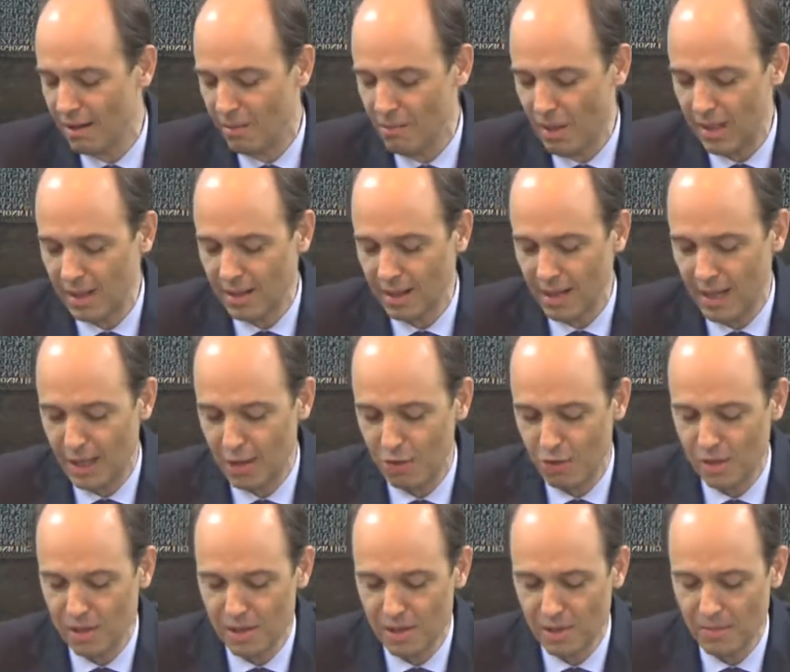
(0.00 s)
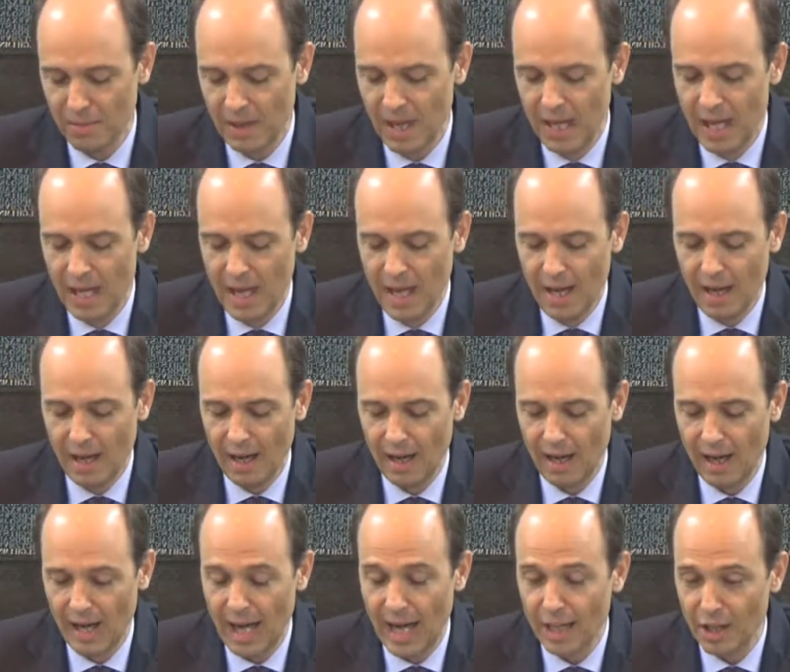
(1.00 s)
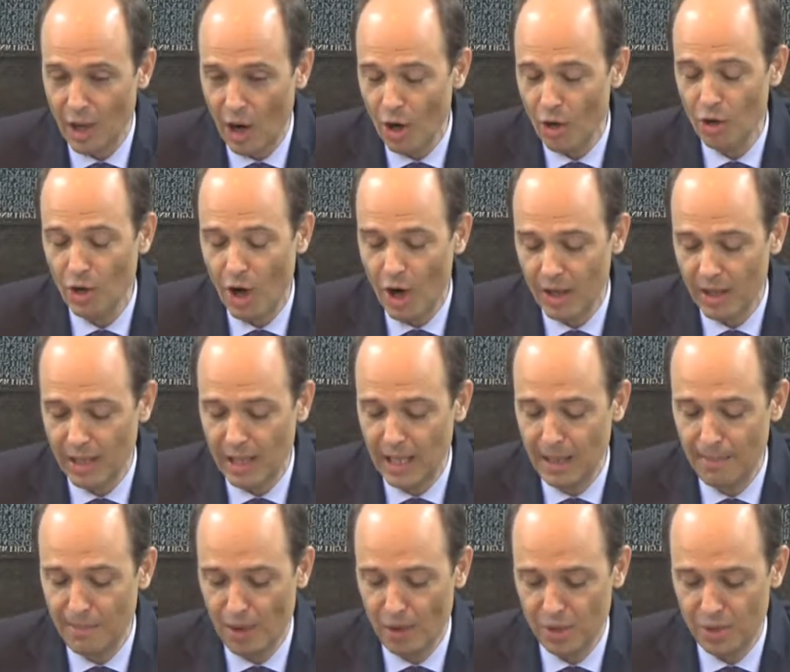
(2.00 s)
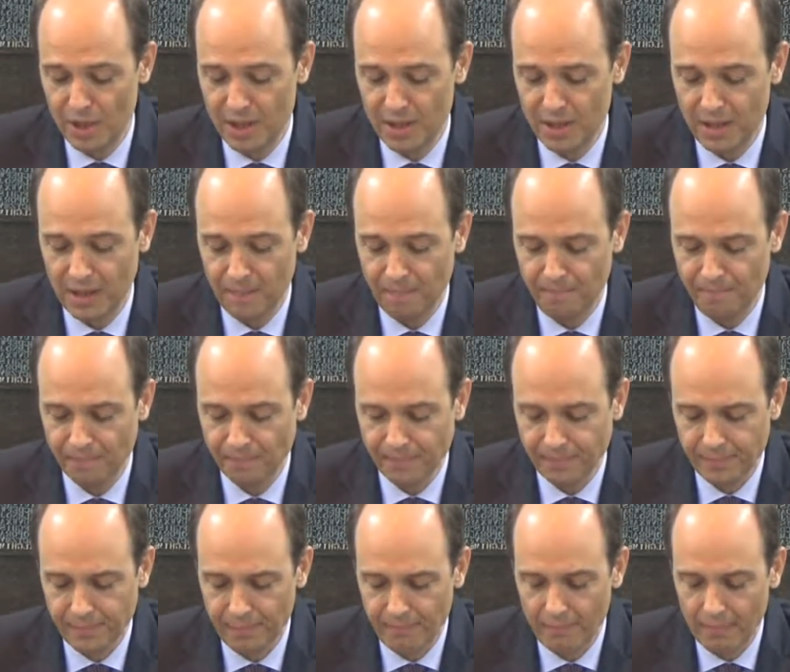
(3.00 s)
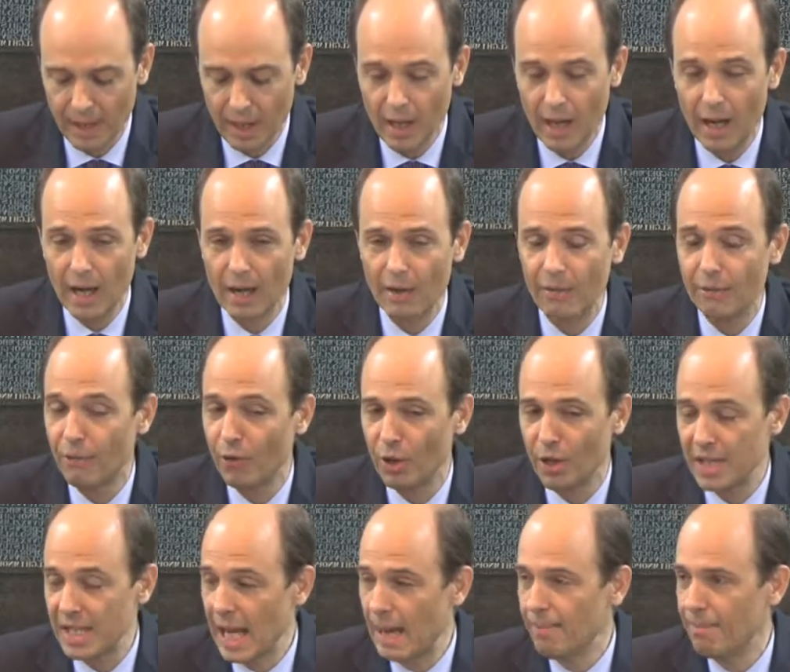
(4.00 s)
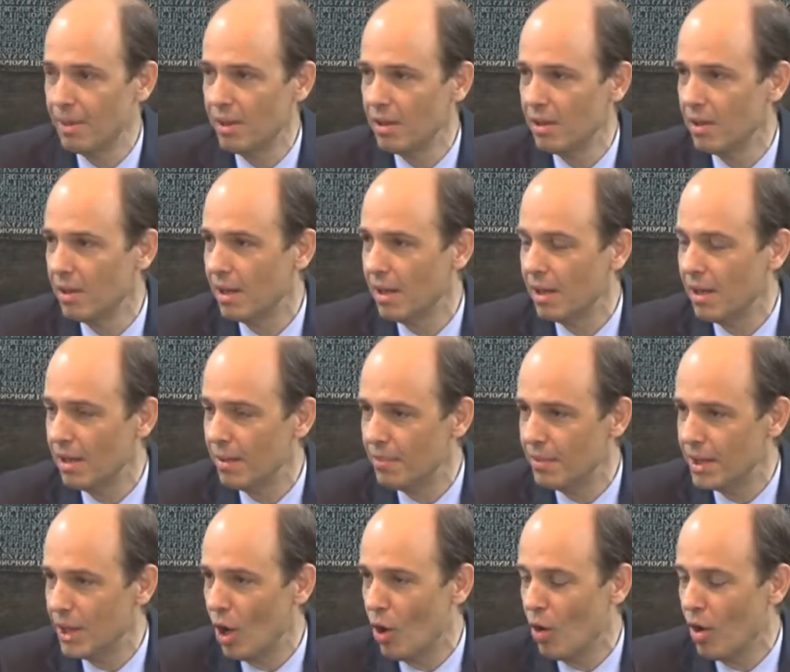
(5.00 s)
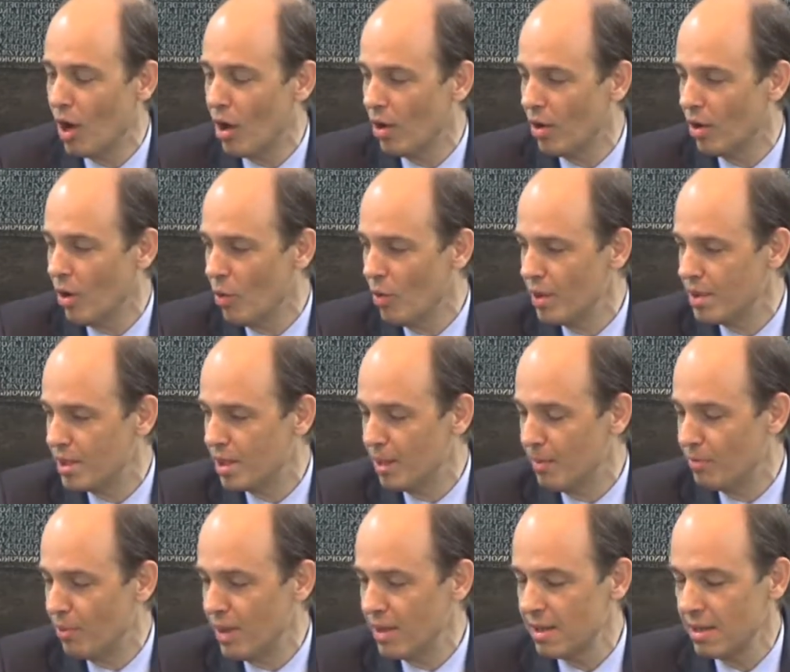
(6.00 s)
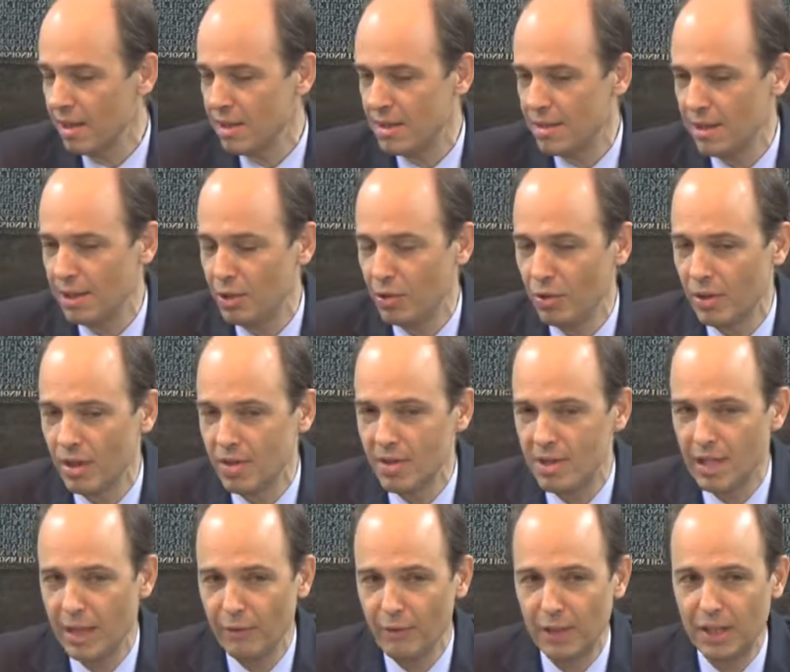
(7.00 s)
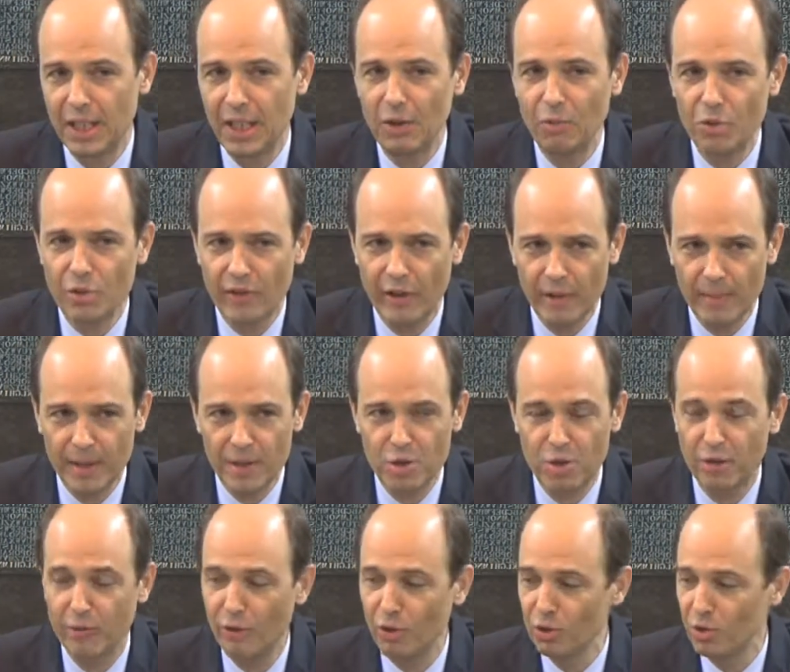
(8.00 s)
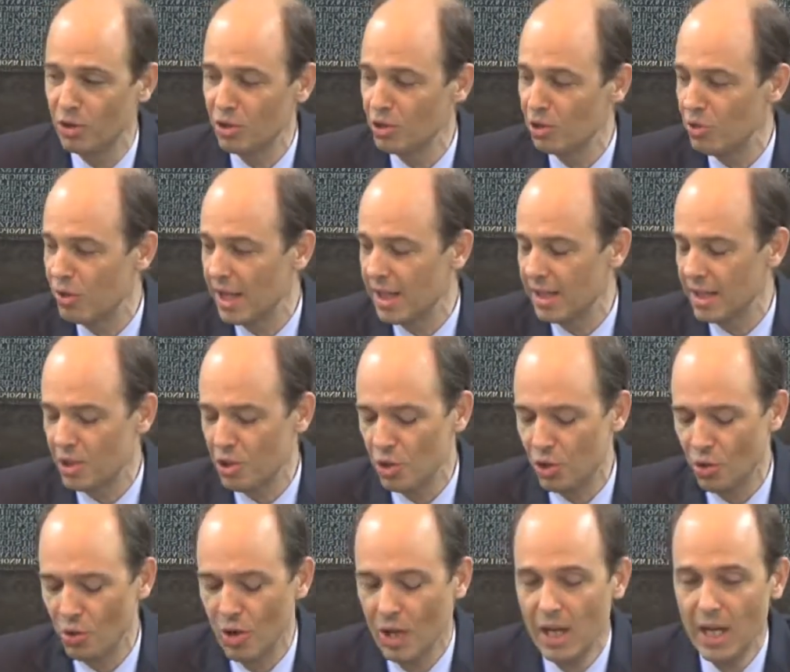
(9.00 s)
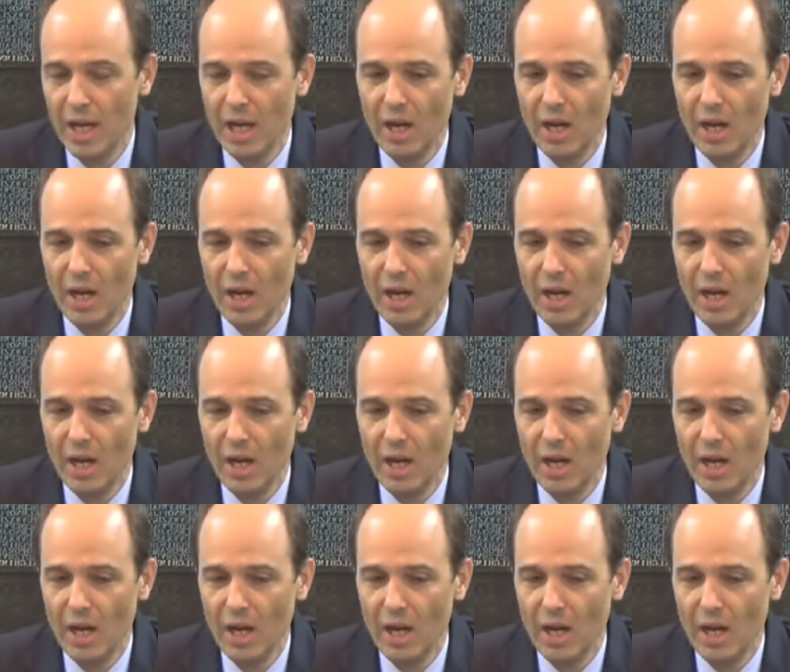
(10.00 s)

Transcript: multilateralism and our keep our system. For example, our OSCE presidency 2017 was very much devoted to that issue.